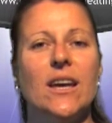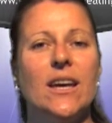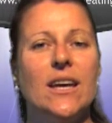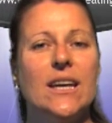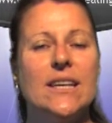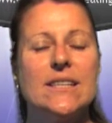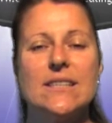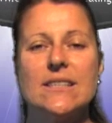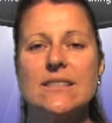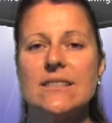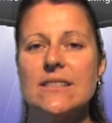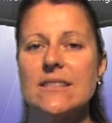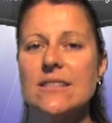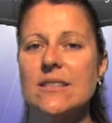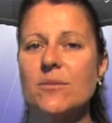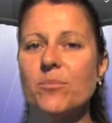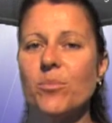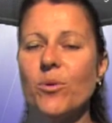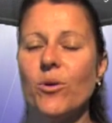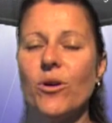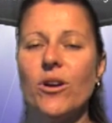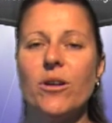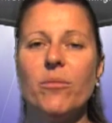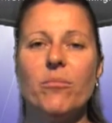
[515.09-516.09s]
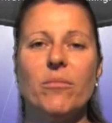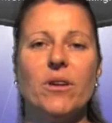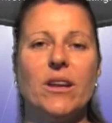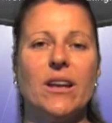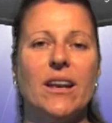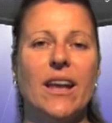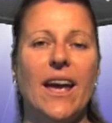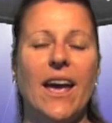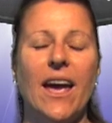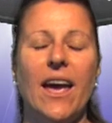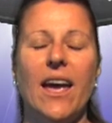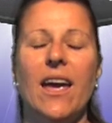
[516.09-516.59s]
Is it
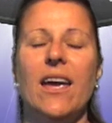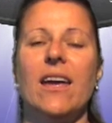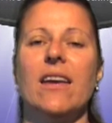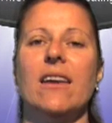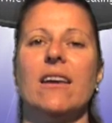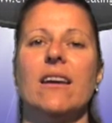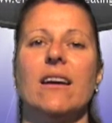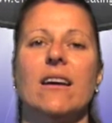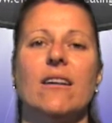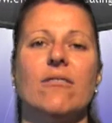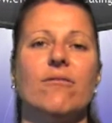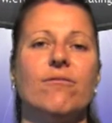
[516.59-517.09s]
disappointment, anger,